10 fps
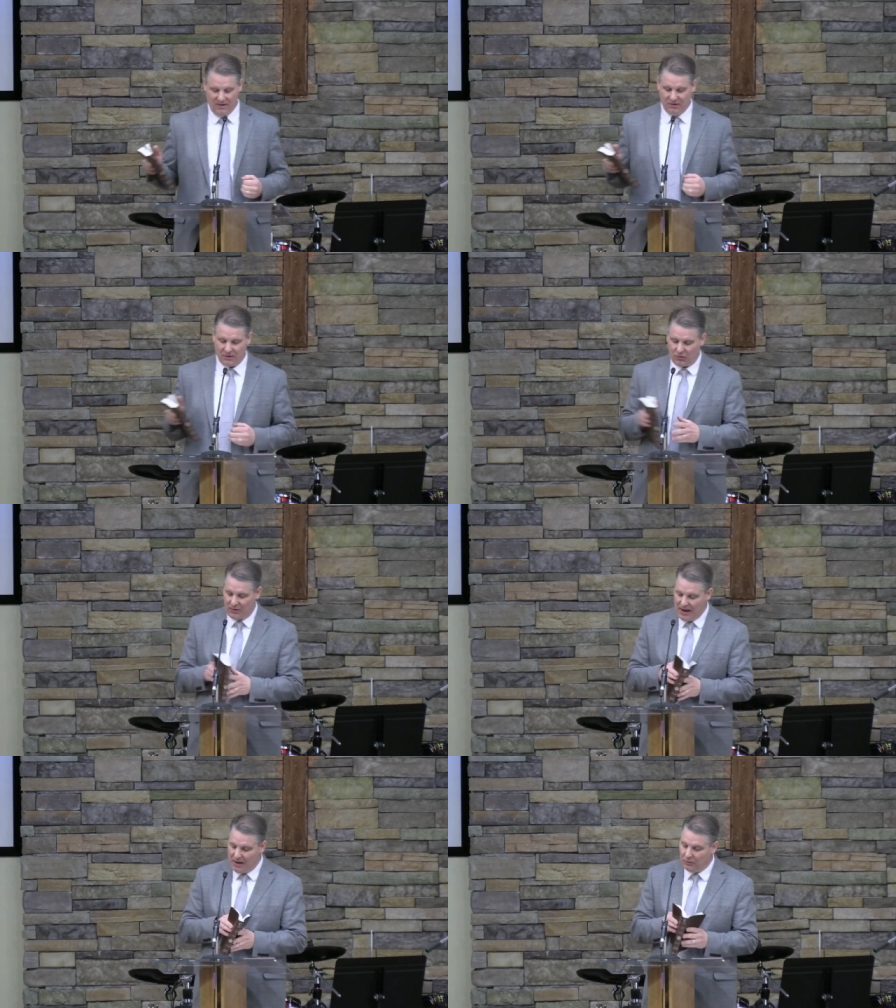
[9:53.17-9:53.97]
The
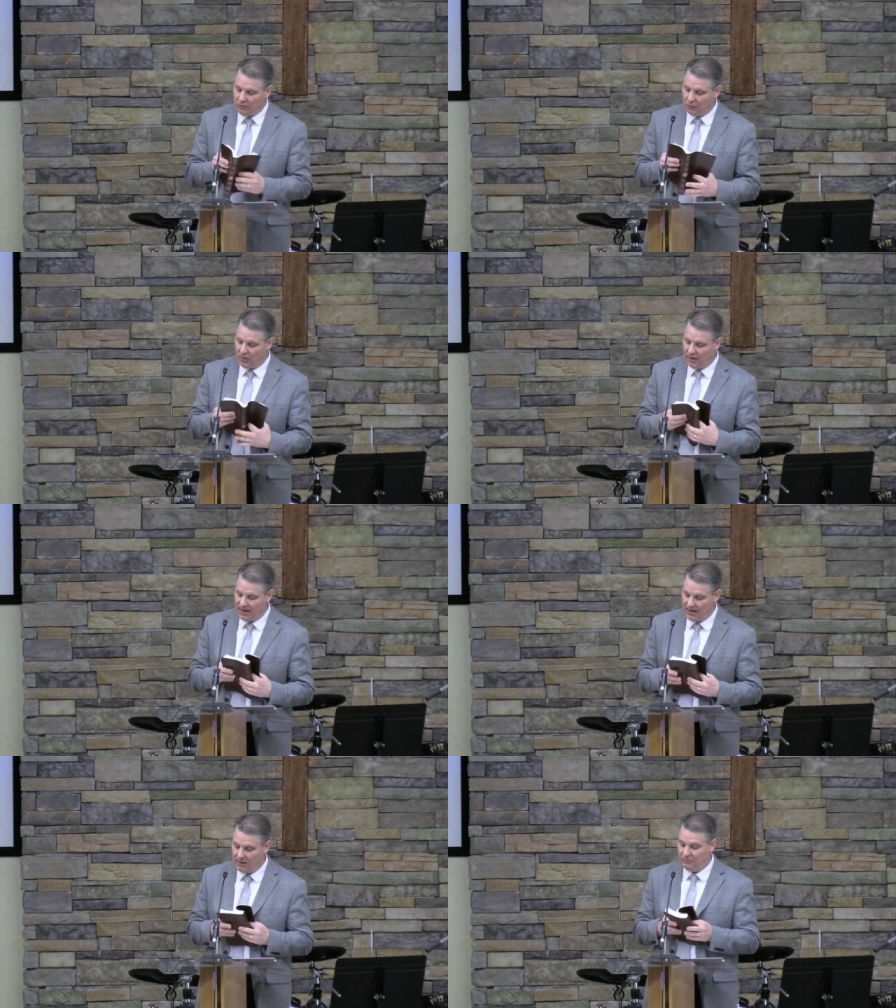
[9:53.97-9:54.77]
crowds were
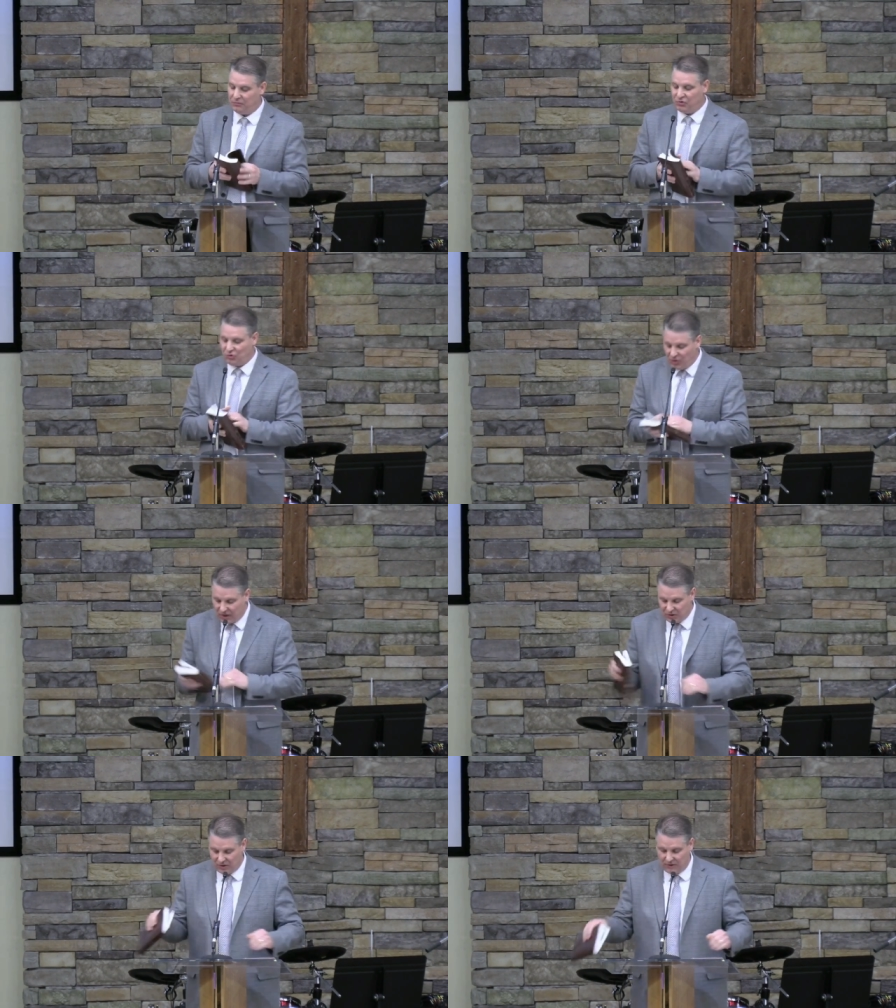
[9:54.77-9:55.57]
an
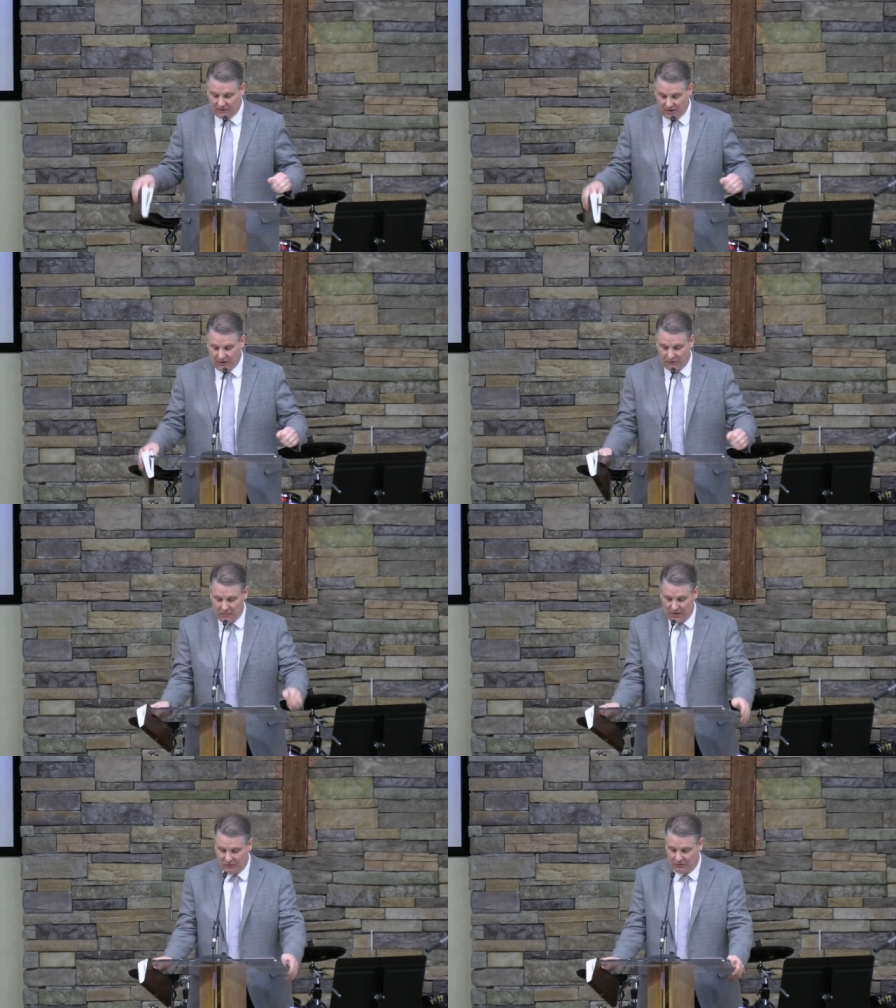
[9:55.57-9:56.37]
obstruction to his
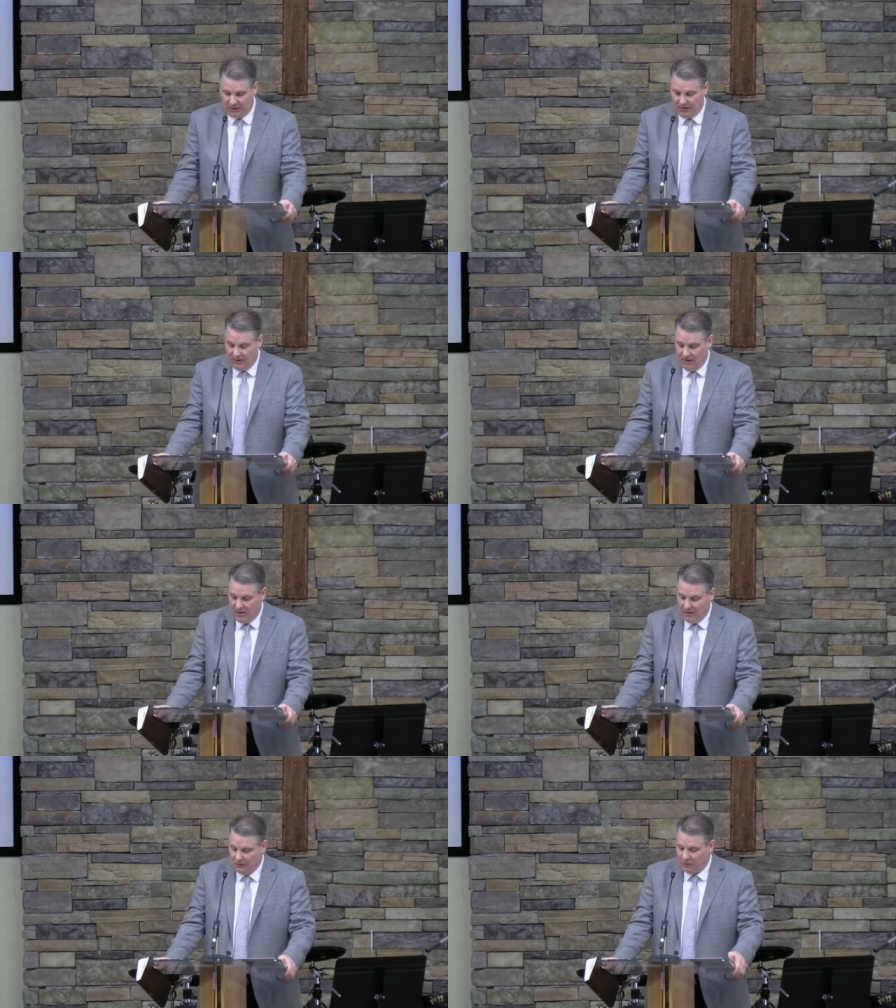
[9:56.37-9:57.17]
ministry.
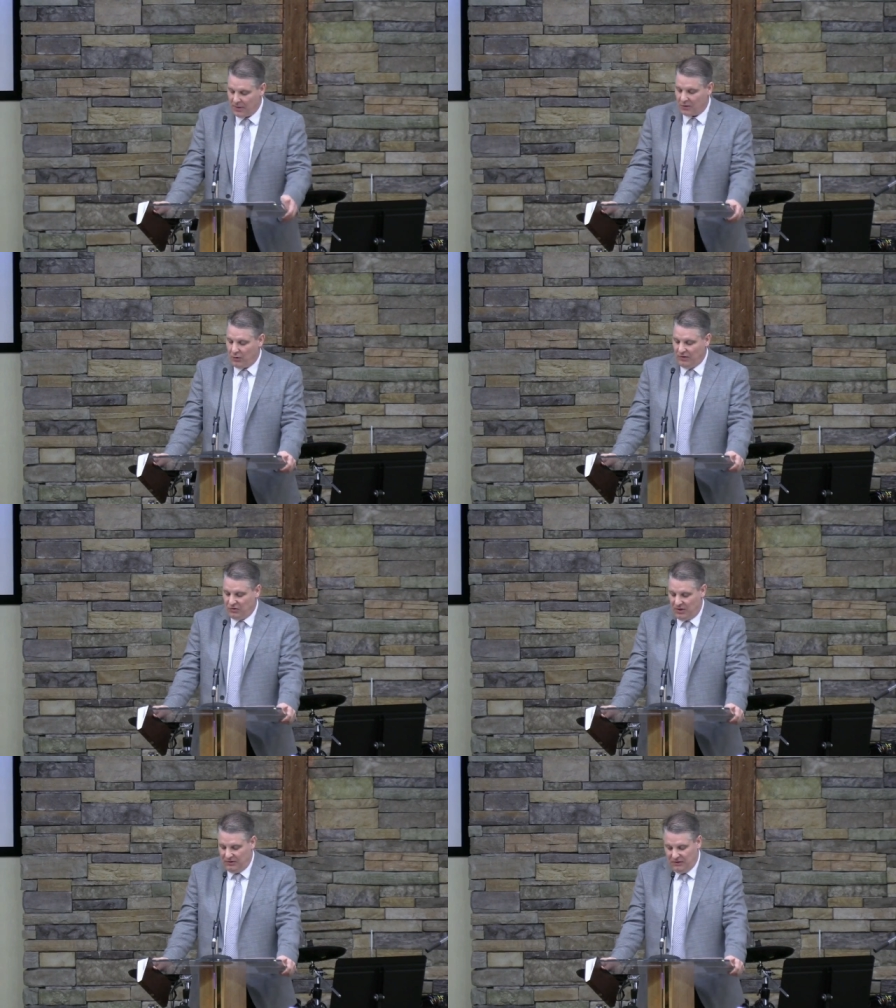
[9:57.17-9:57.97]
So, my
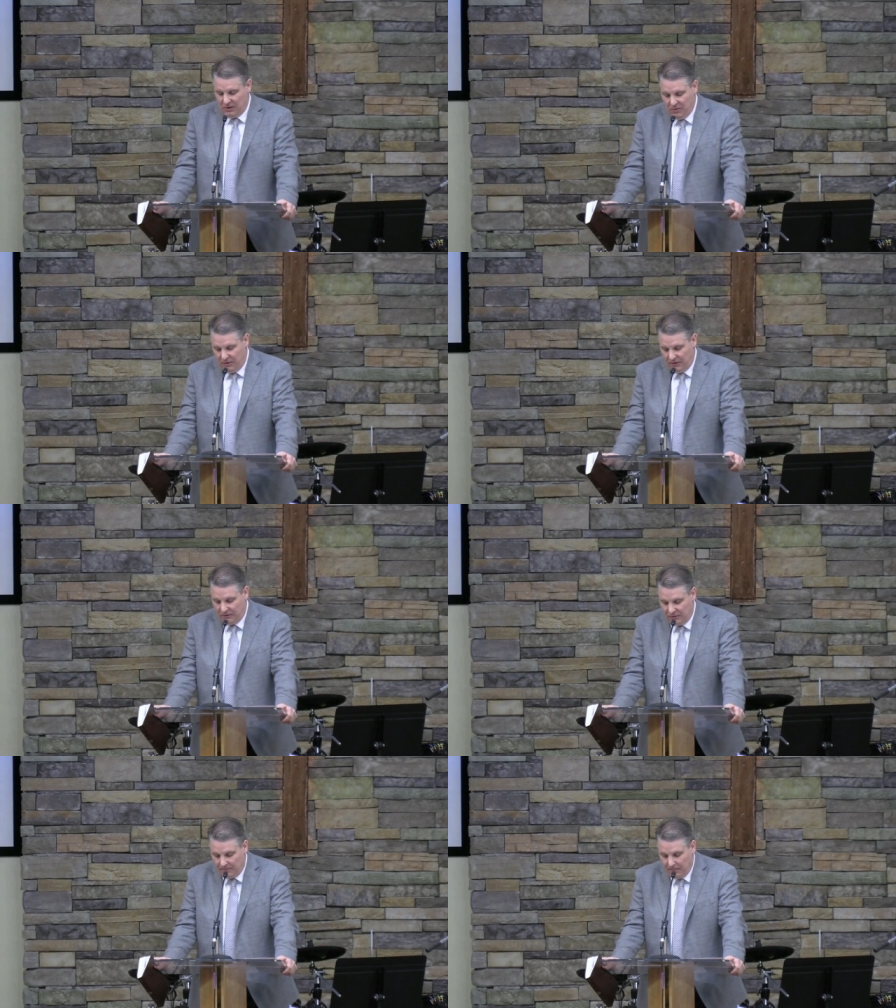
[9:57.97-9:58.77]
question to you
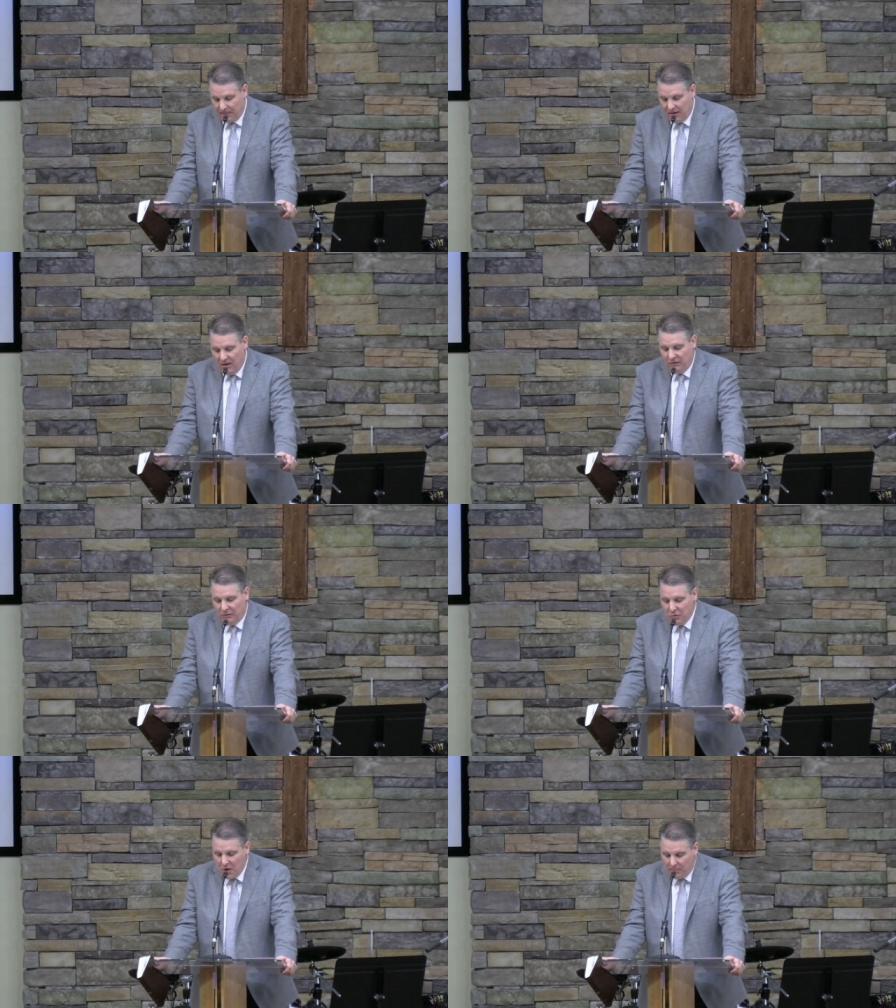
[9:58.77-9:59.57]
is
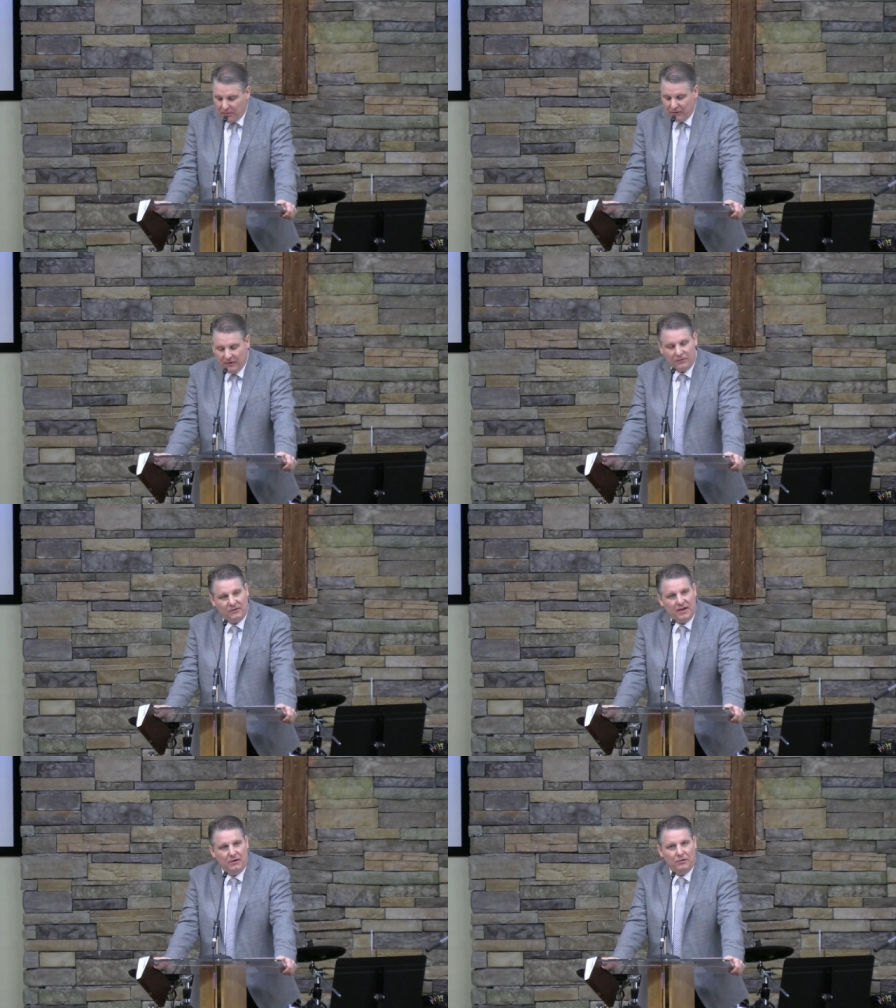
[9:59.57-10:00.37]
Do numbers of
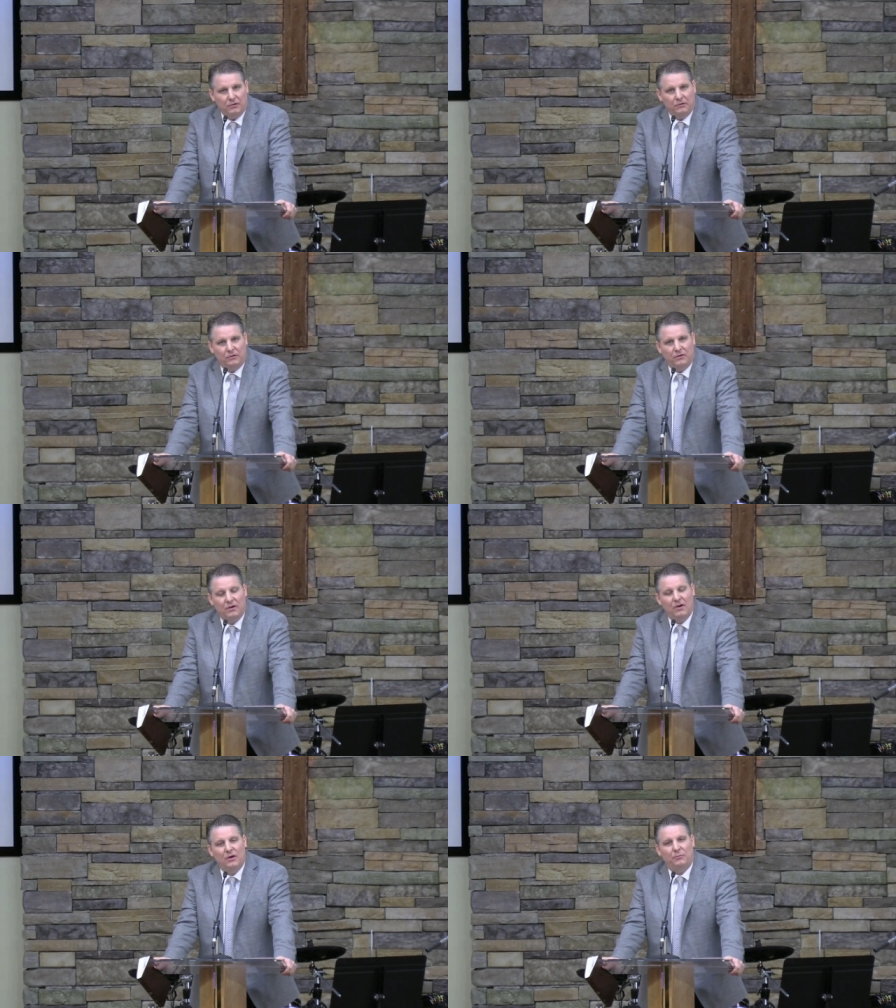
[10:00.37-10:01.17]
attenders
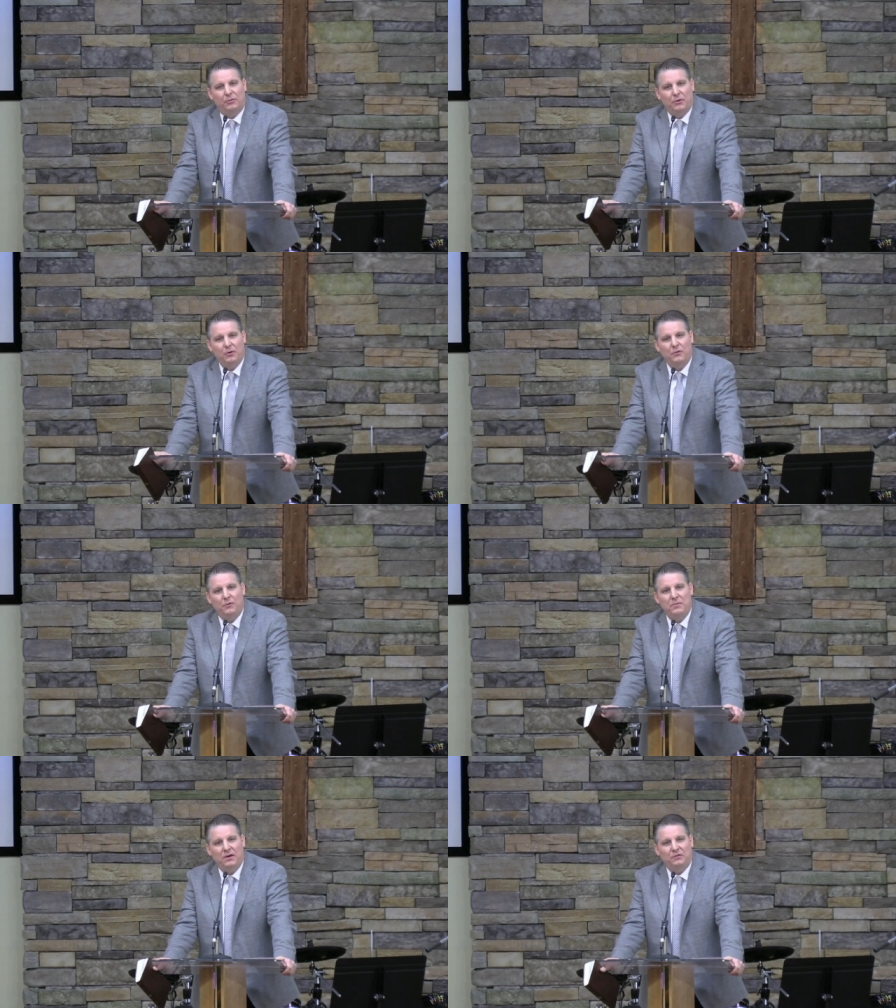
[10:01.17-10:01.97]
prove
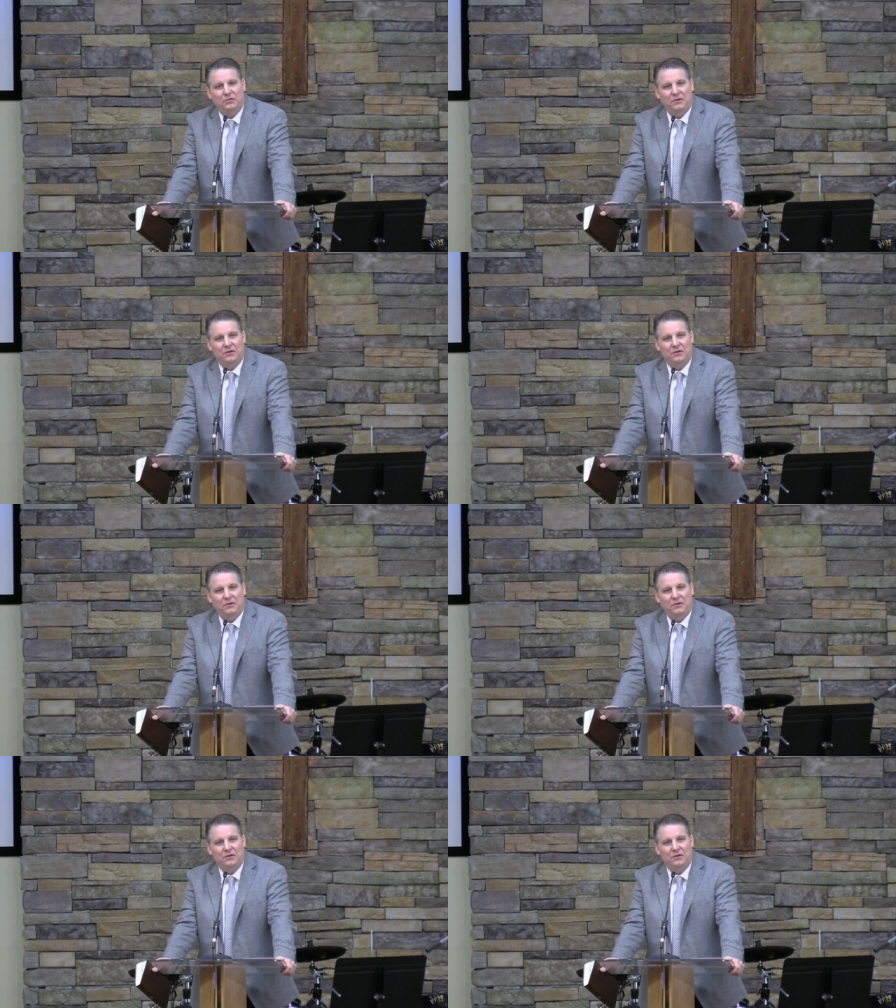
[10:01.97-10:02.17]
ministry